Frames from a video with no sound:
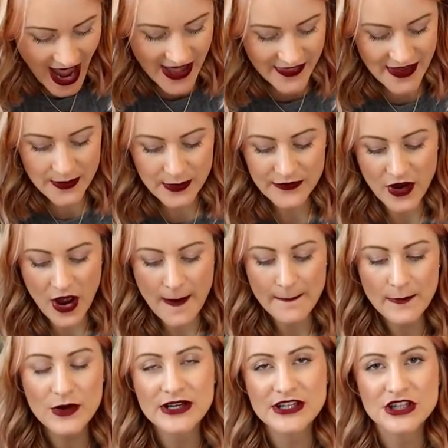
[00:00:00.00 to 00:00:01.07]
And then we've got a
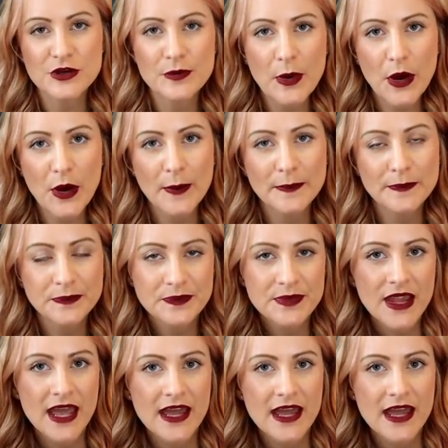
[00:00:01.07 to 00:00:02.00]
moisture bomb